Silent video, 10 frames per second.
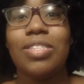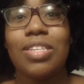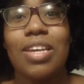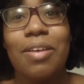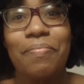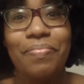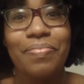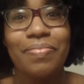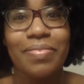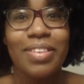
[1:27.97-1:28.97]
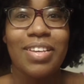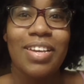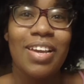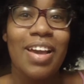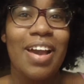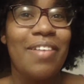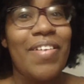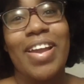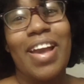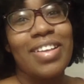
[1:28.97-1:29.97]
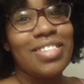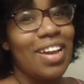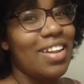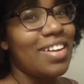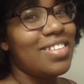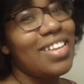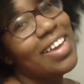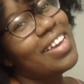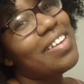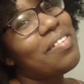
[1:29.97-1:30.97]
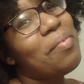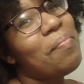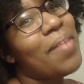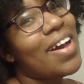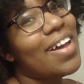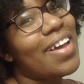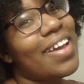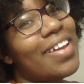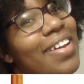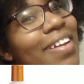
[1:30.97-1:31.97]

to come. Alright, I'll see y'all in a second. Bye!